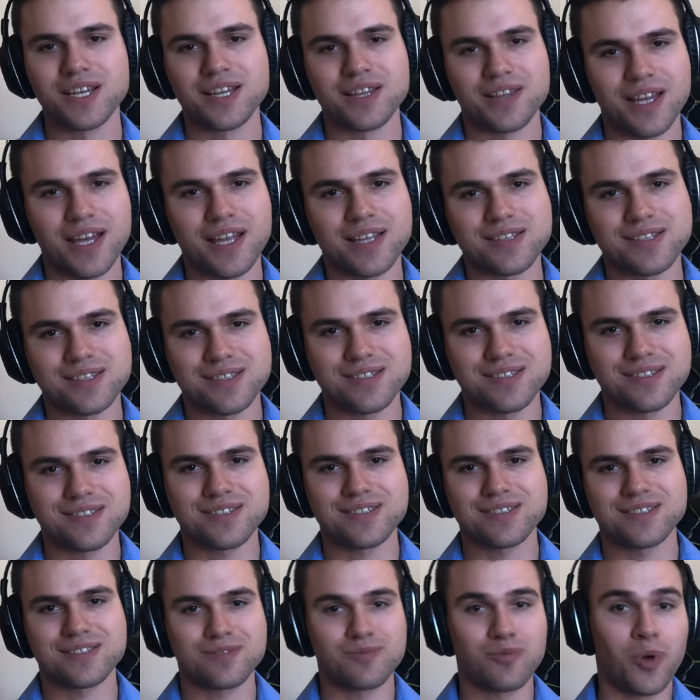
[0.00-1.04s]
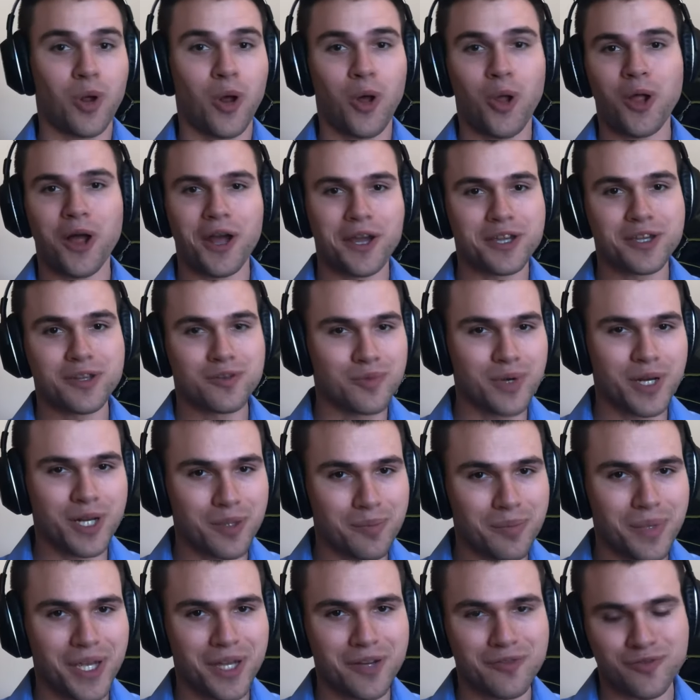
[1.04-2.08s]
That's all I can
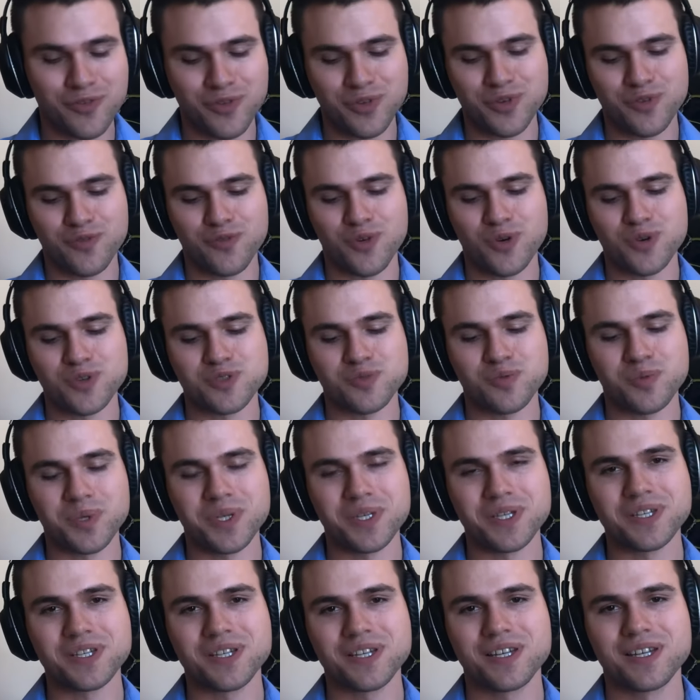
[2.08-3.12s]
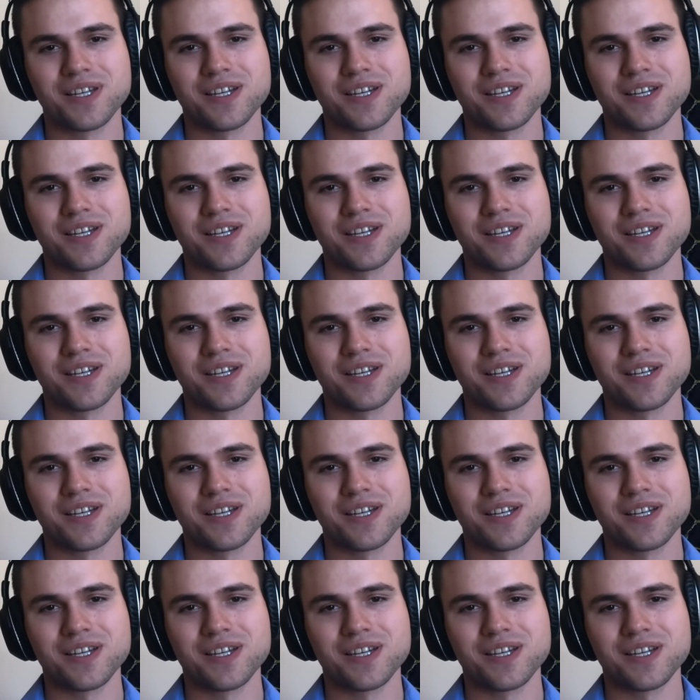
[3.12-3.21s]
recommend for the first week.